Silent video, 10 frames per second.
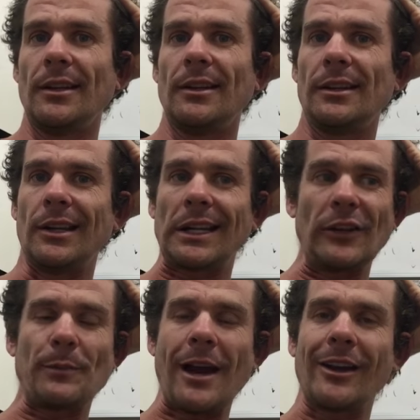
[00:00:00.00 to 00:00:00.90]
You know, a
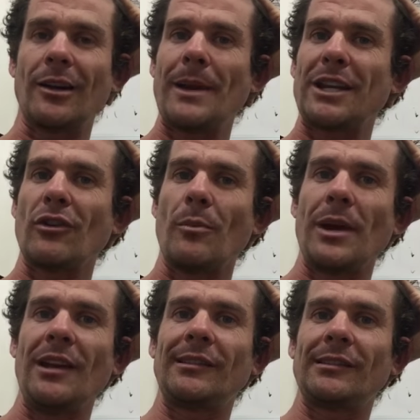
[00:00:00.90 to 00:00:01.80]
Cliff Bar ain't going to make you
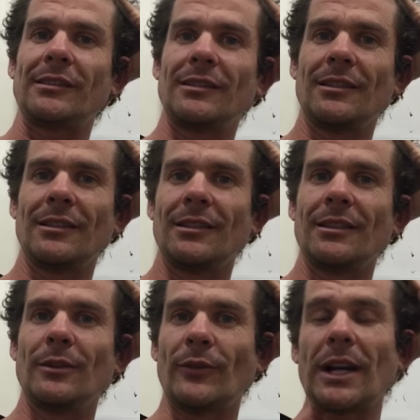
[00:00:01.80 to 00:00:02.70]
obese.
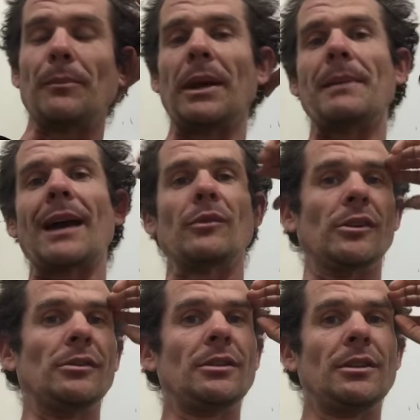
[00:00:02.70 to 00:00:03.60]
Fucking Big Mac
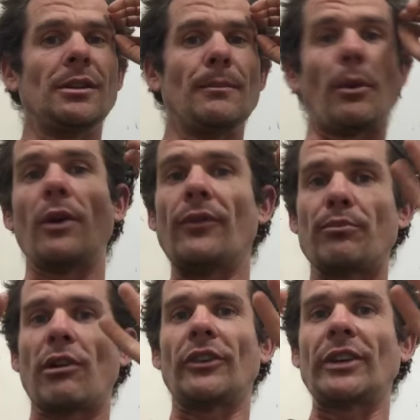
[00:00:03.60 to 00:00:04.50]
will. Both are
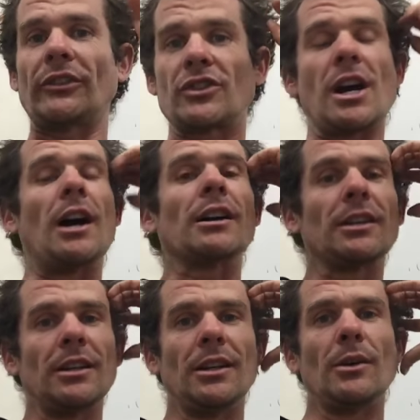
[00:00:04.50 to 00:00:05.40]
processed junk.
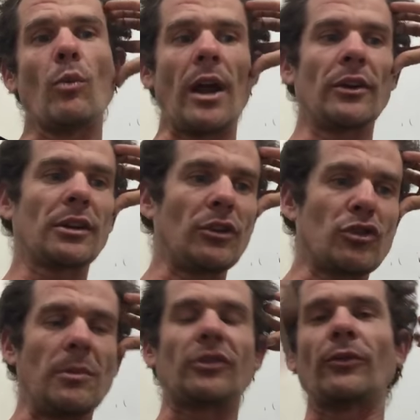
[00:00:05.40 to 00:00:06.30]
One
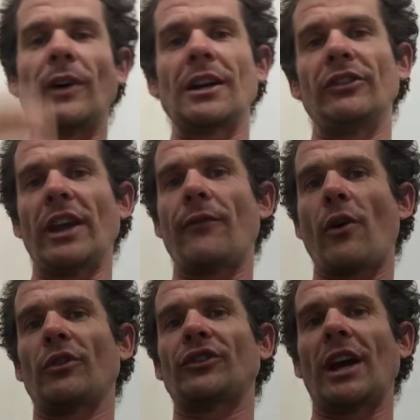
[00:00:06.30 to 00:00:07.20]
contributes to fucking
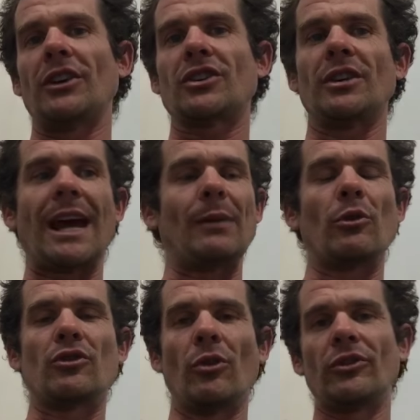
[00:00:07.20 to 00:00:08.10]
deforestation, animal
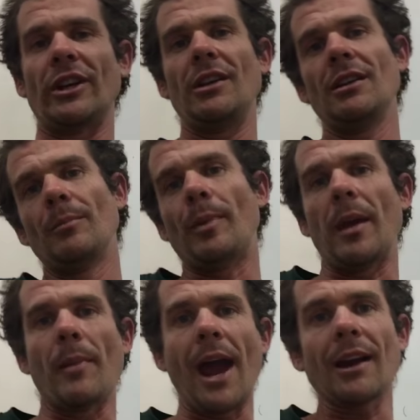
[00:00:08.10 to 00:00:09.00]
cruelty.
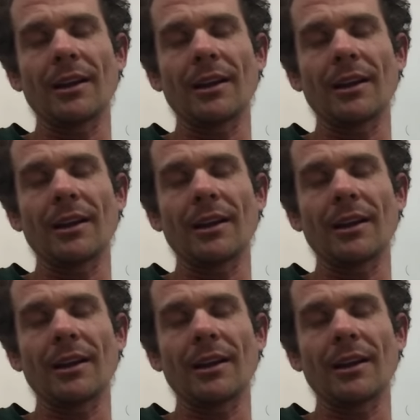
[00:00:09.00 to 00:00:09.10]
Big Mac.